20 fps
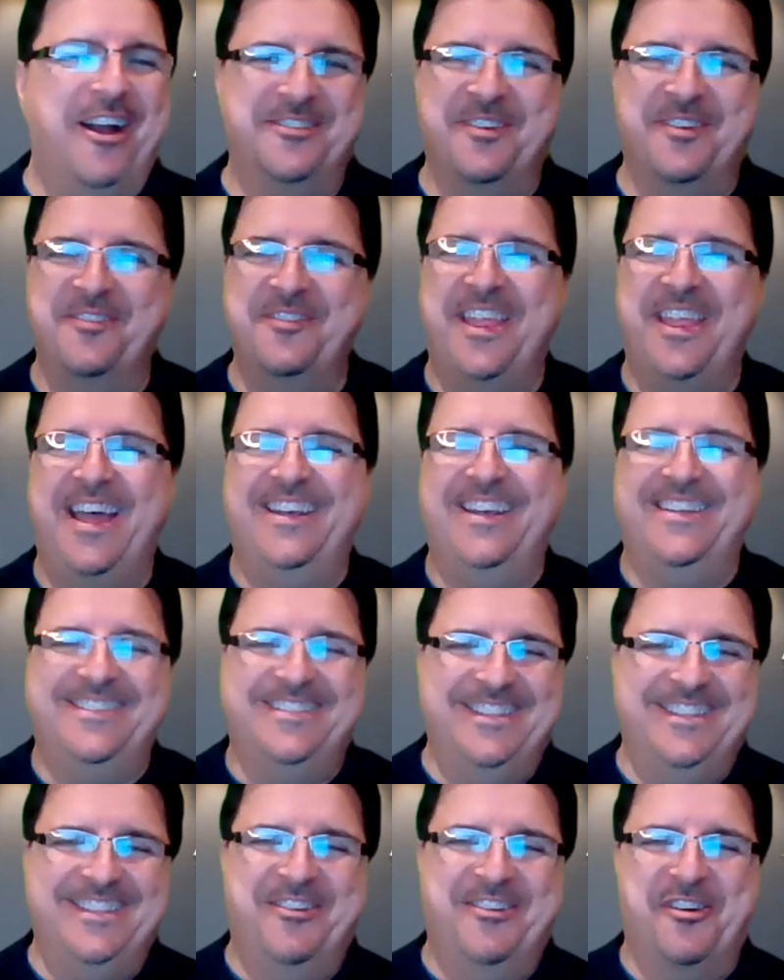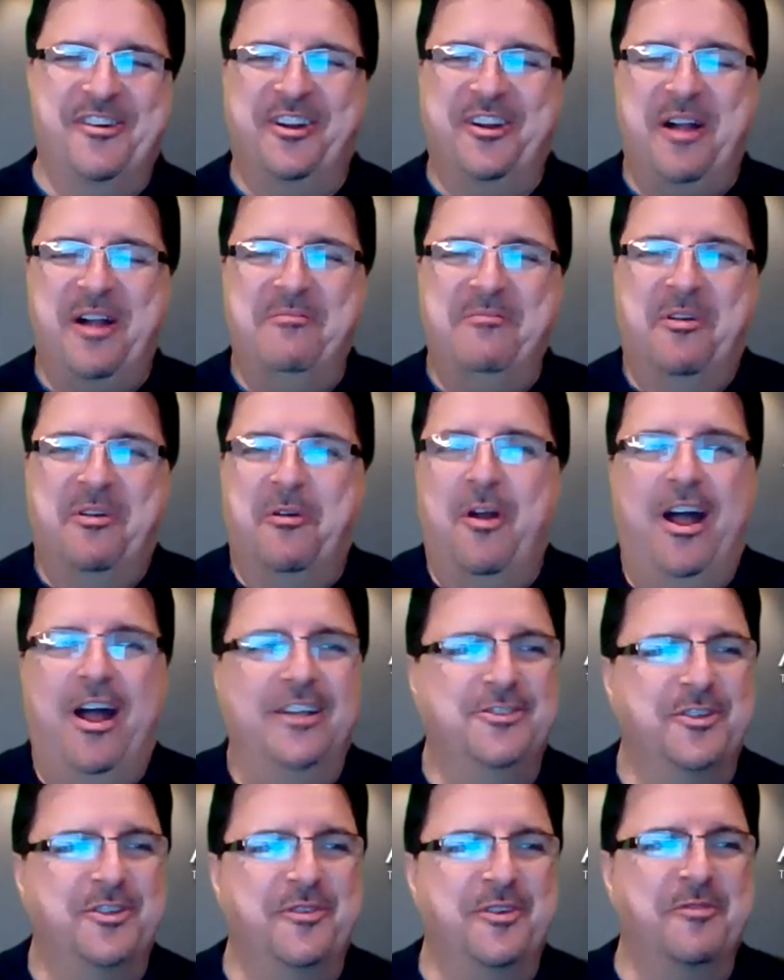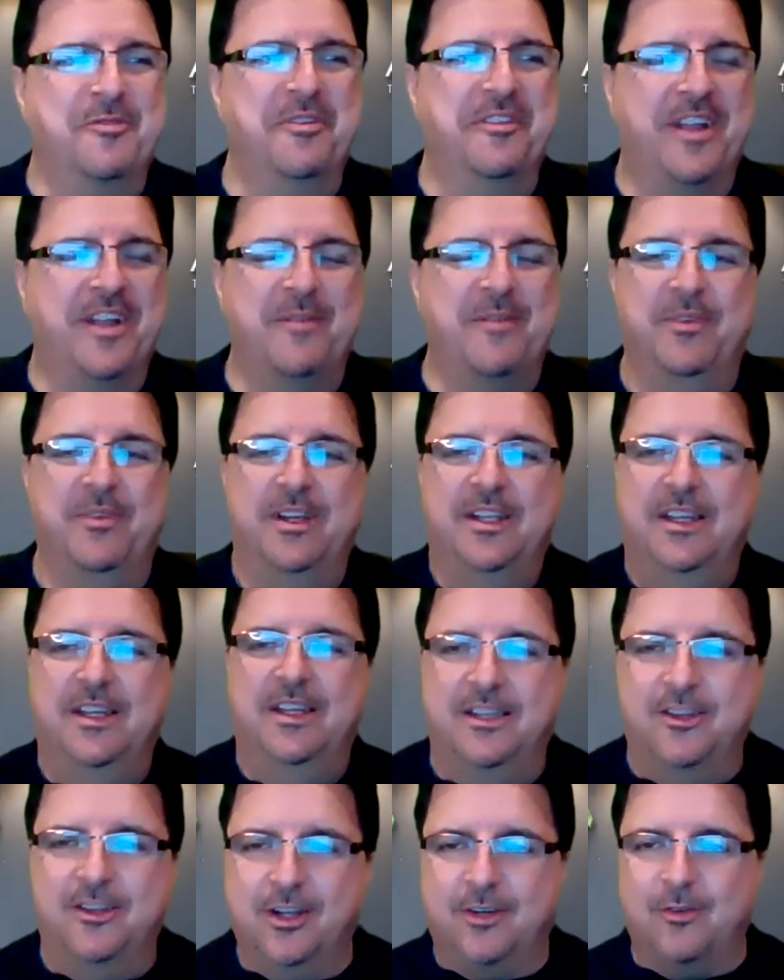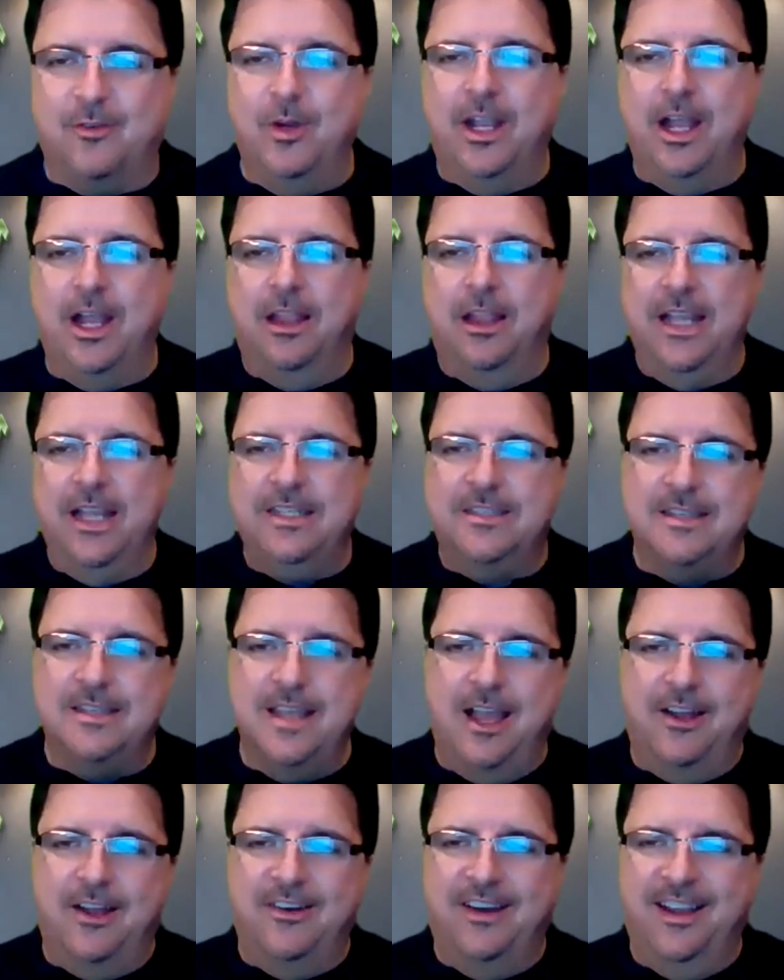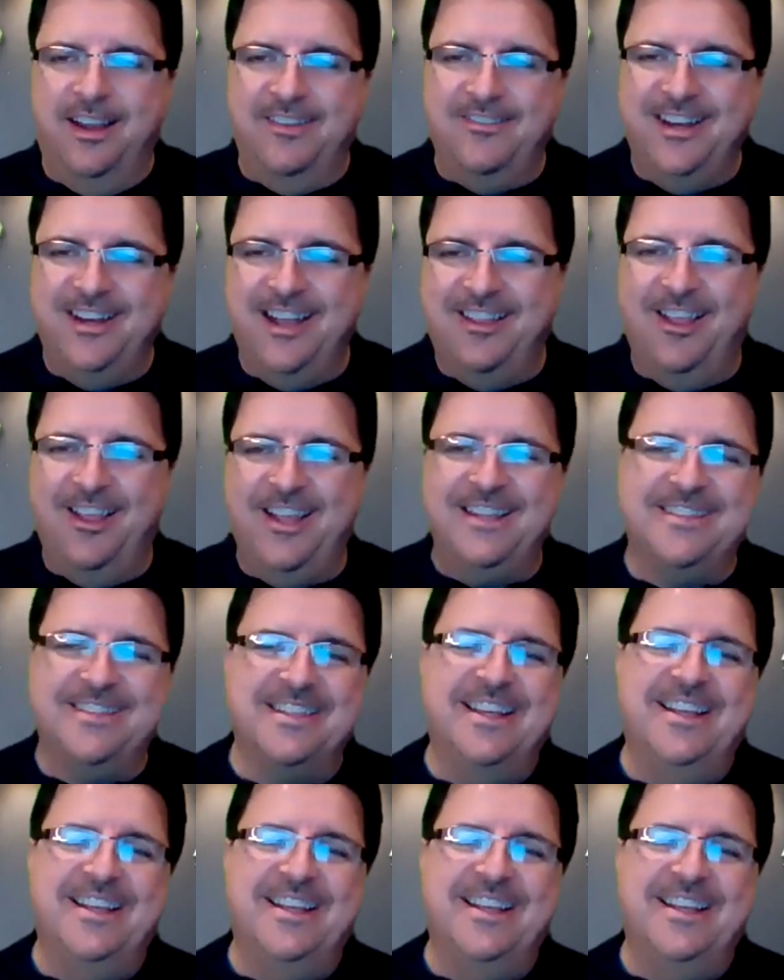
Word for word: remember that the Agora yep. garage, and we we come look. We got lights now, right? We got lights.